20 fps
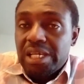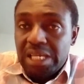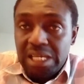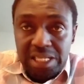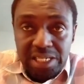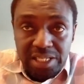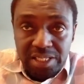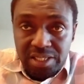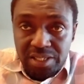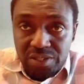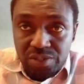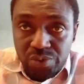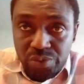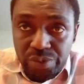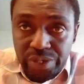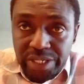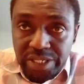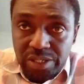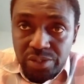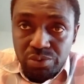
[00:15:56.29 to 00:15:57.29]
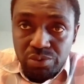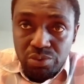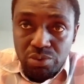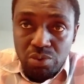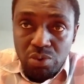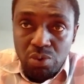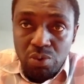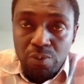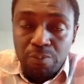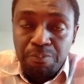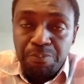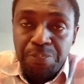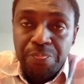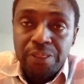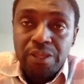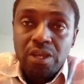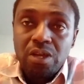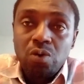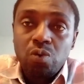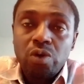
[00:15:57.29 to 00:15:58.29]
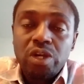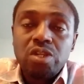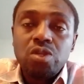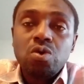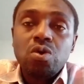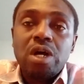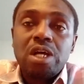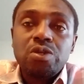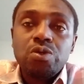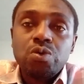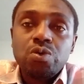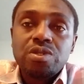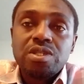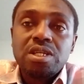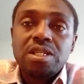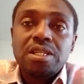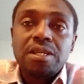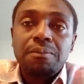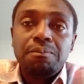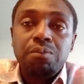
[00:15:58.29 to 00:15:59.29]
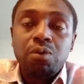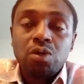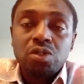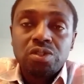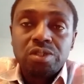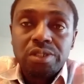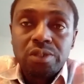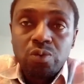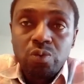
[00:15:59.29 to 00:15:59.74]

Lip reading: and it is ready to go. When you are using the poultry